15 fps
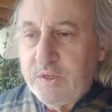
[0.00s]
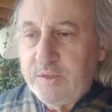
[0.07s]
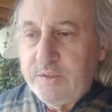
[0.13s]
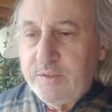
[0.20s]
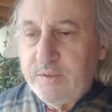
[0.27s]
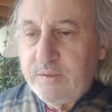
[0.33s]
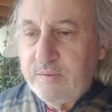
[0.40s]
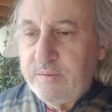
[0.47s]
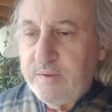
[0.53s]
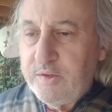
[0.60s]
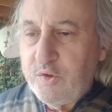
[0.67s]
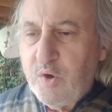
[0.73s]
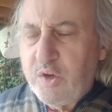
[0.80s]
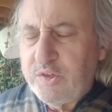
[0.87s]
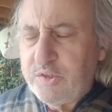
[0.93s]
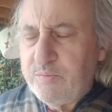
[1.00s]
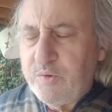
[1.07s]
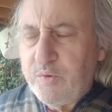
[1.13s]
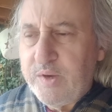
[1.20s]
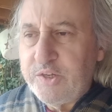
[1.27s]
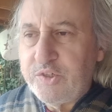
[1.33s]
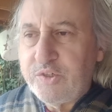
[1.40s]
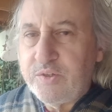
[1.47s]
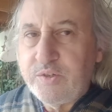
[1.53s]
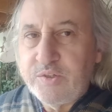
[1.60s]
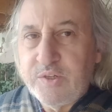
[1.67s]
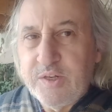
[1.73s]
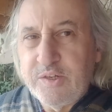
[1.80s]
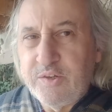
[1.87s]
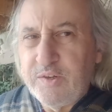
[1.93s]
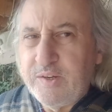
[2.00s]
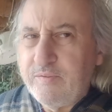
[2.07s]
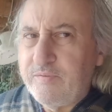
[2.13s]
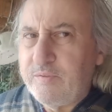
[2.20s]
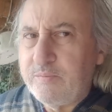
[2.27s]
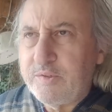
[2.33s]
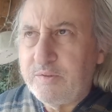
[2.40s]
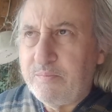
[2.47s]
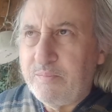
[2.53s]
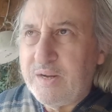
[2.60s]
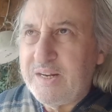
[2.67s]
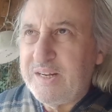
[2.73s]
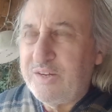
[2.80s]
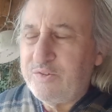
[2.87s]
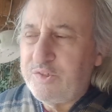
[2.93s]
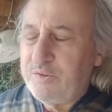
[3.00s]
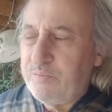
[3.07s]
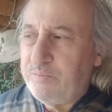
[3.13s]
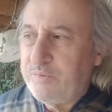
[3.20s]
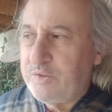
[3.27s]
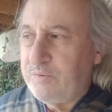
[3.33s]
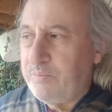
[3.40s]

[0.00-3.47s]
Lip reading: And you ask them questions, and you give them some money or some